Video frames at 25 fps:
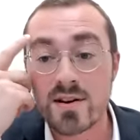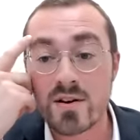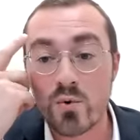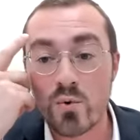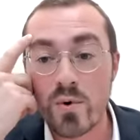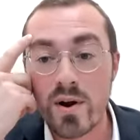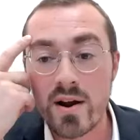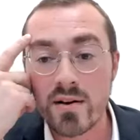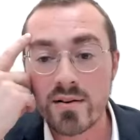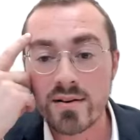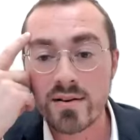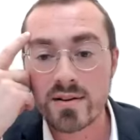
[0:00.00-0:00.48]

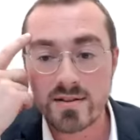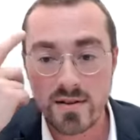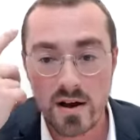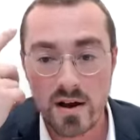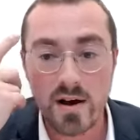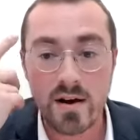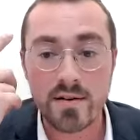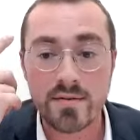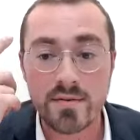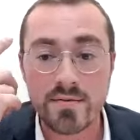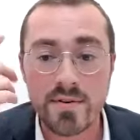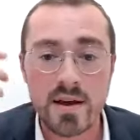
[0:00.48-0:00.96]
awareness
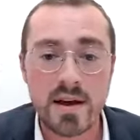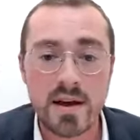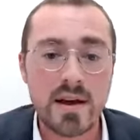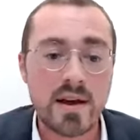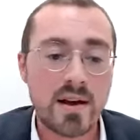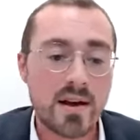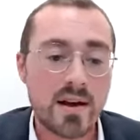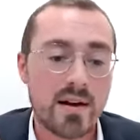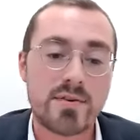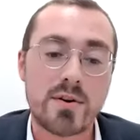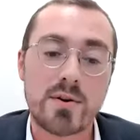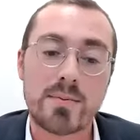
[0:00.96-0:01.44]
of
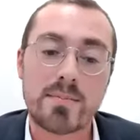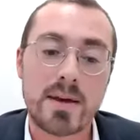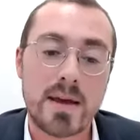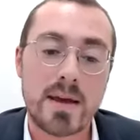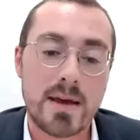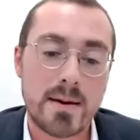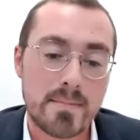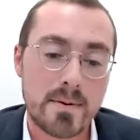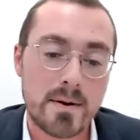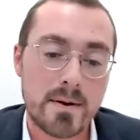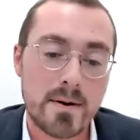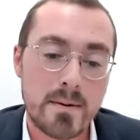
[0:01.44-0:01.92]
Yom
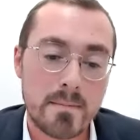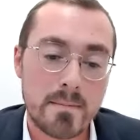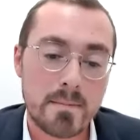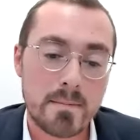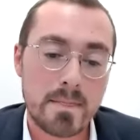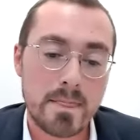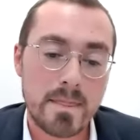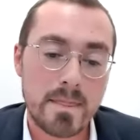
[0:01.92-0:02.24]
Kippur.